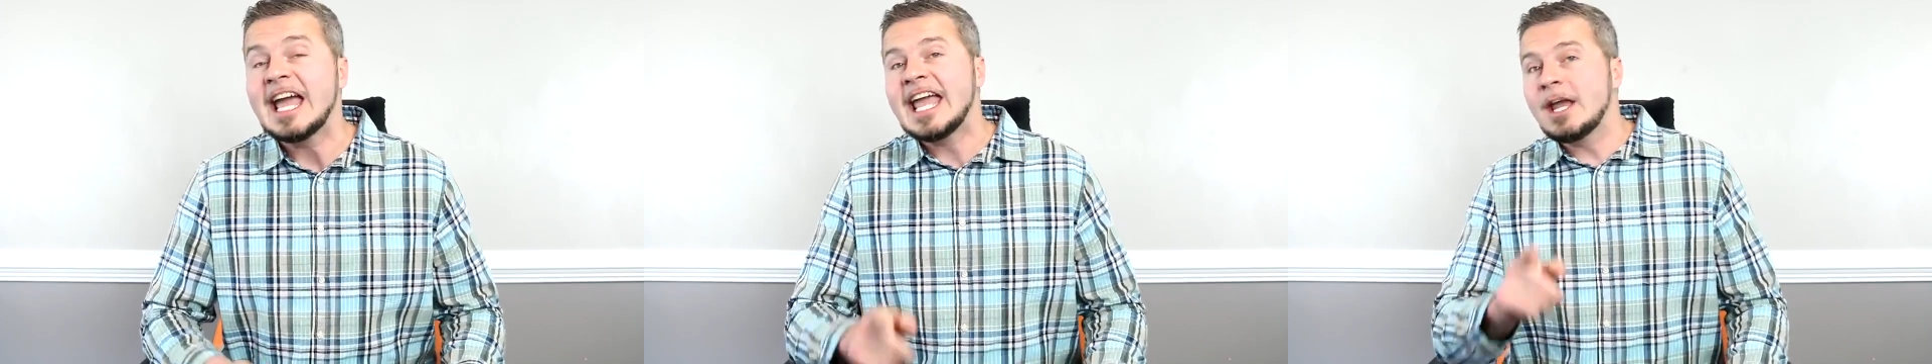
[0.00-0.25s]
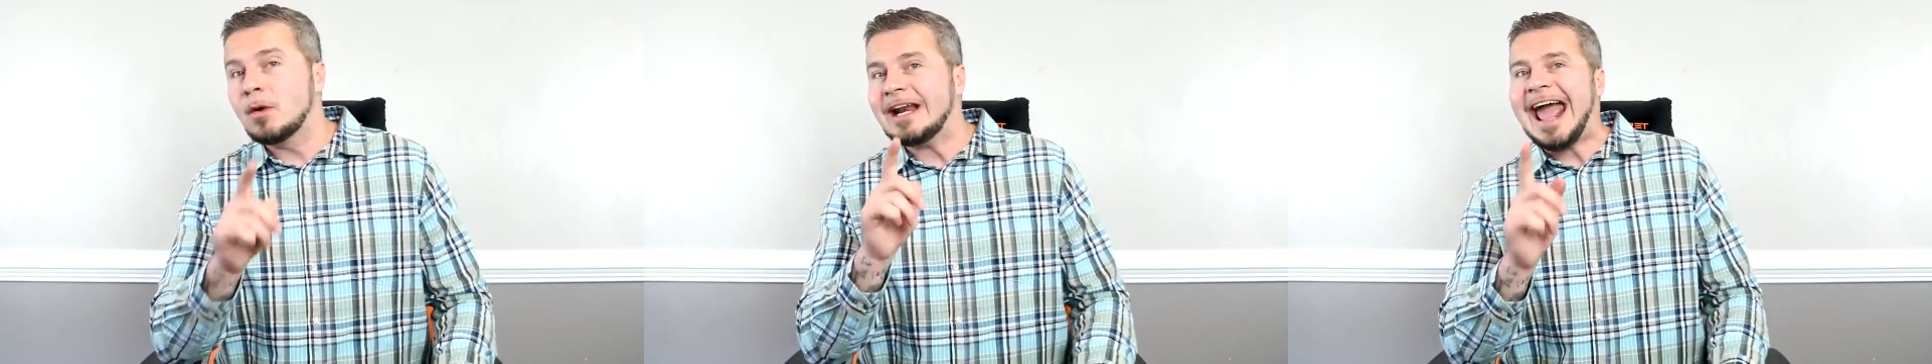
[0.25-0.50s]

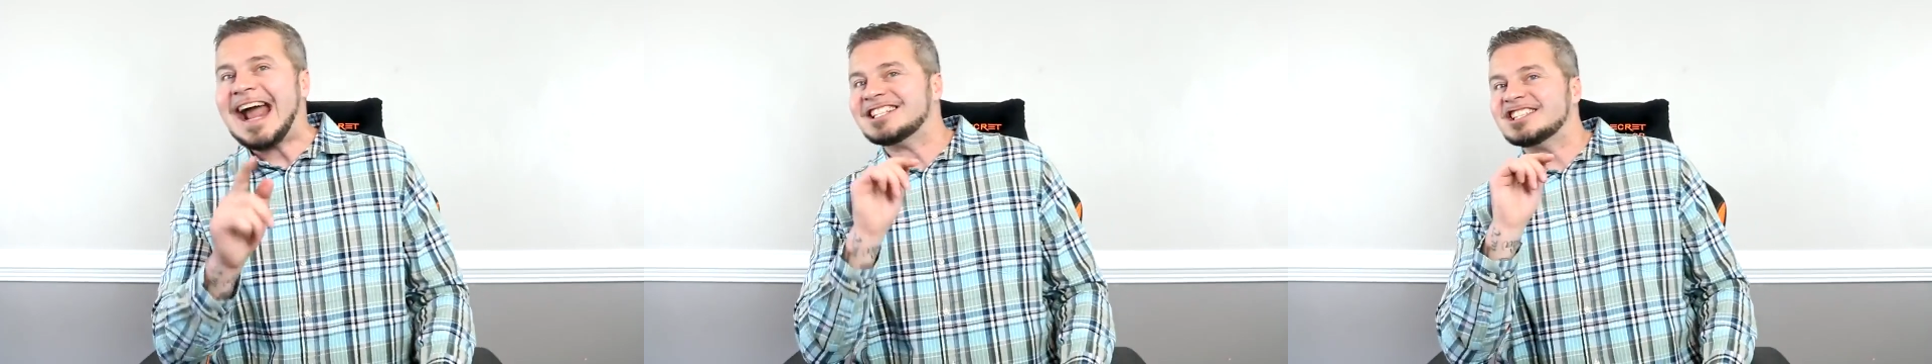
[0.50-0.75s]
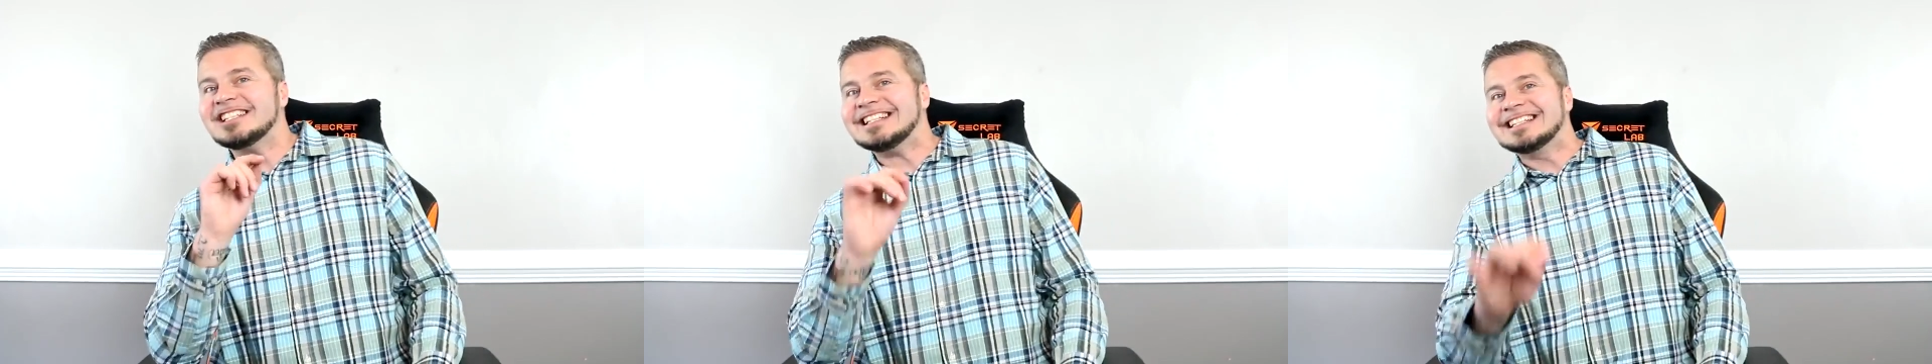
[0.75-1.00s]
He would
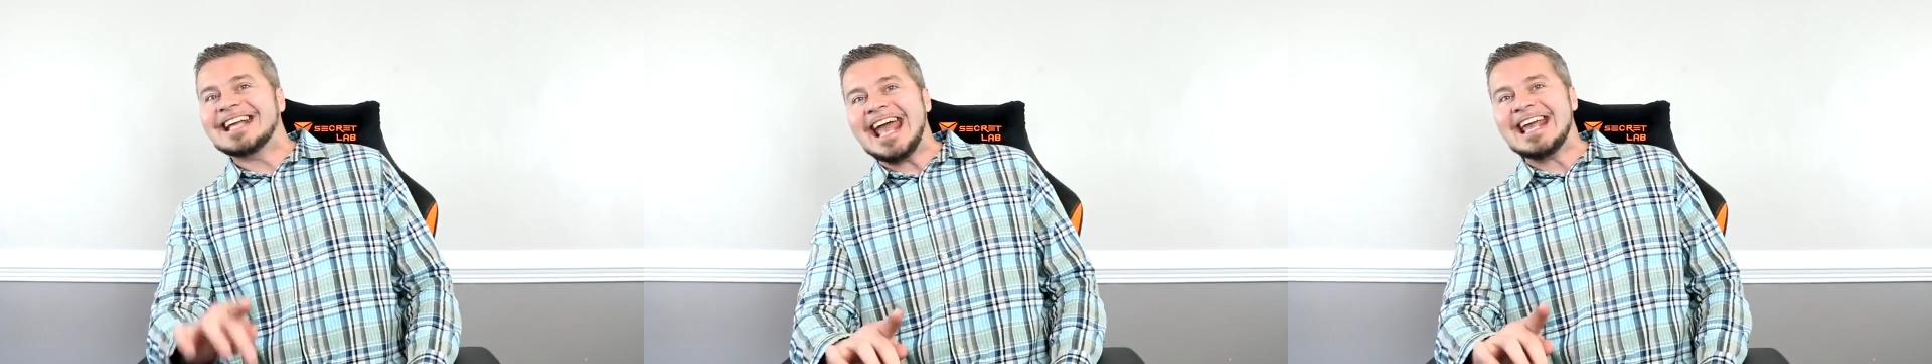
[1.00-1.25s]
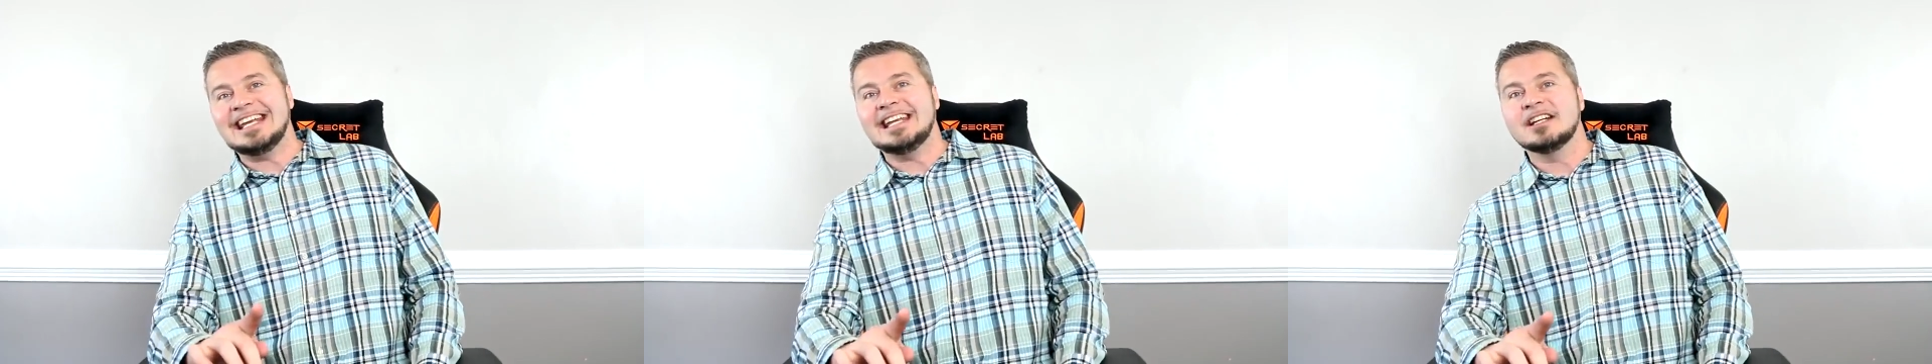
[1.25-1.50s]
actually
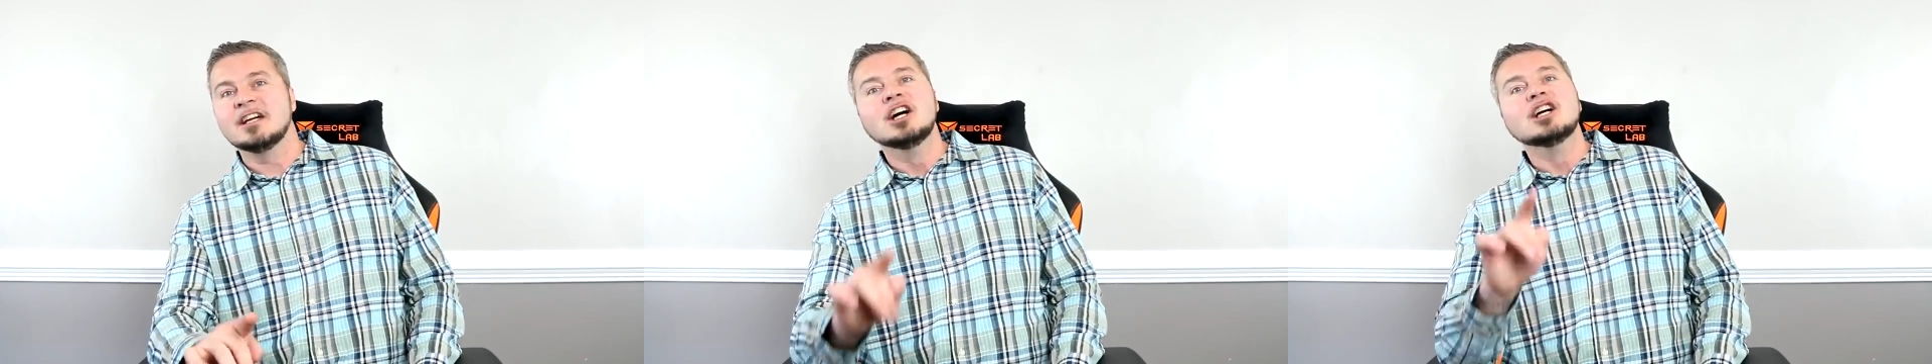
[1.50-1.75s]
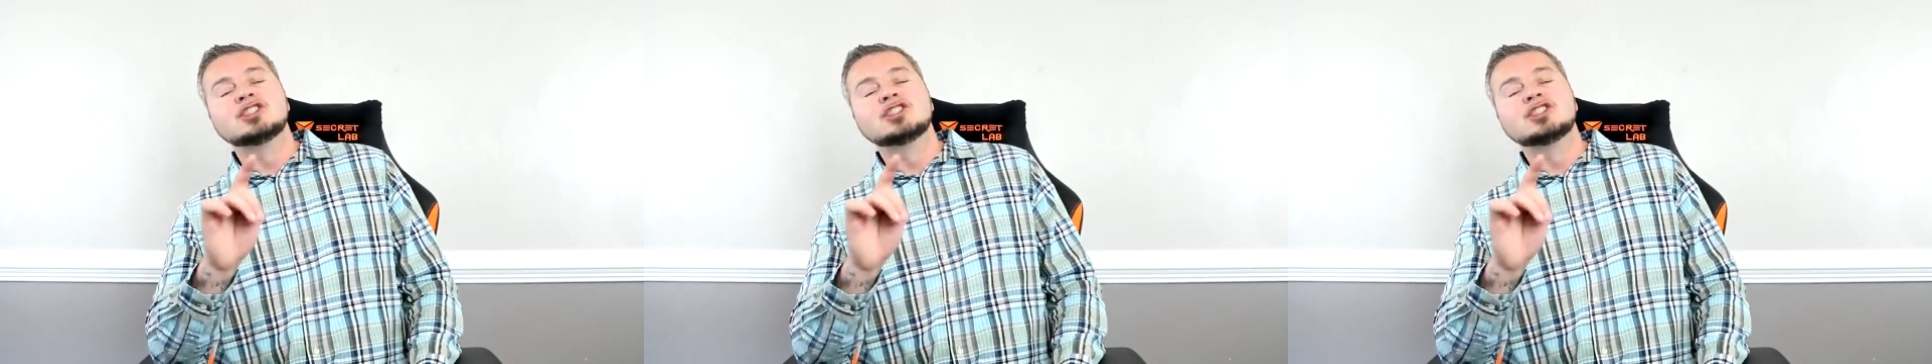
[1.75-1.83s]
gain